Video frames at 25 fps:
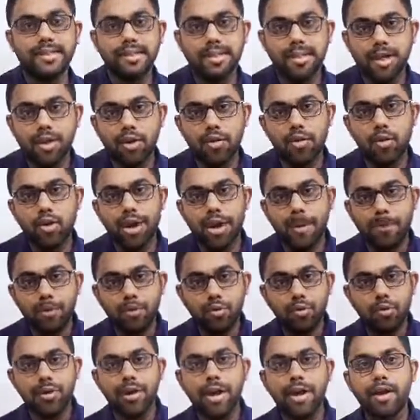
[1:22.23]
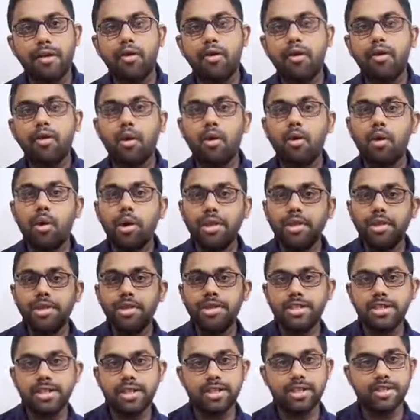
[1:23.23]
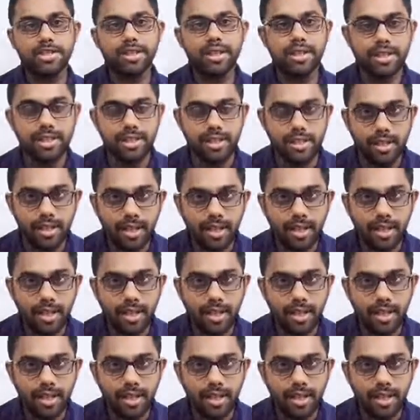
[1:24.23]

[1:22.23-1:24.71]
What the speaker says: we have to record all this transaction